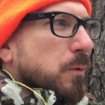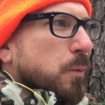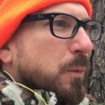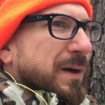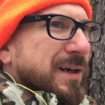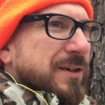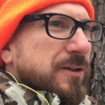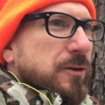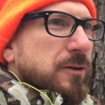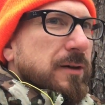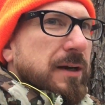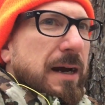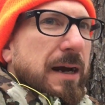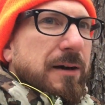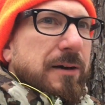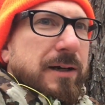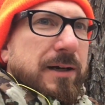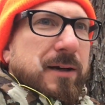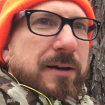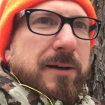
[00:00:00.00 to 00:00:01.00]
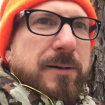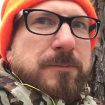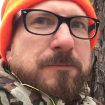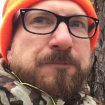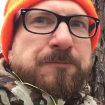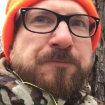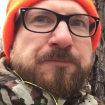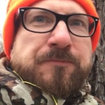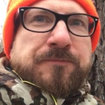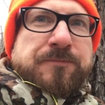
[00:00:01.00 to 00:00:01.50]
wintry out here.
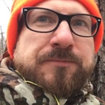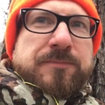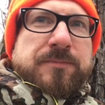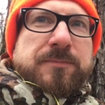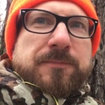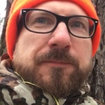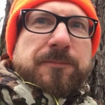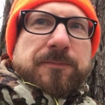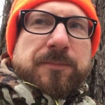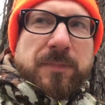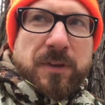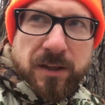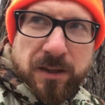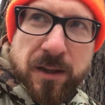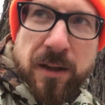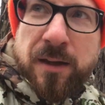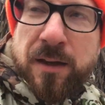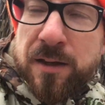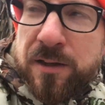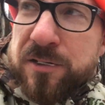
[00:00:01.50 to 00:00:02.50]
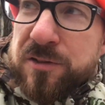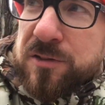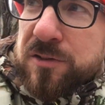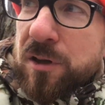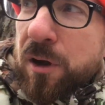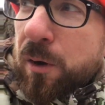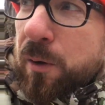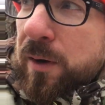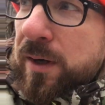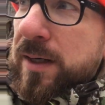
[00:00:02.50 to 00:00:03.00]

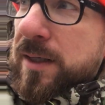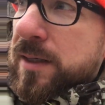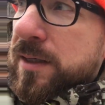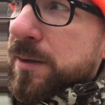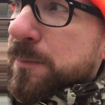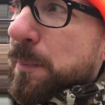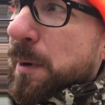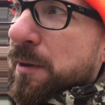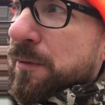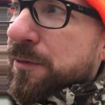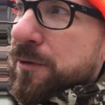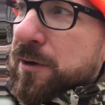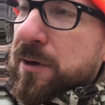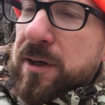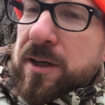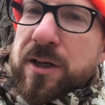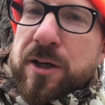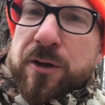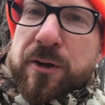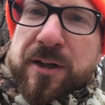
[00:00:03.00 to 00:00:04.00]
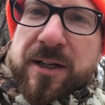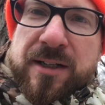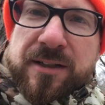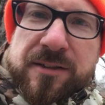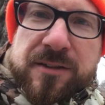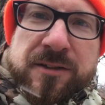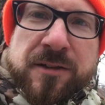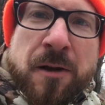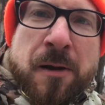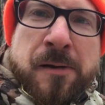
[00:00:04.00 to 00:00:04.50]
Snowing, about 30
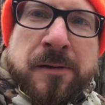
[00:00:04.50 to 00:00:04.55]
degrees.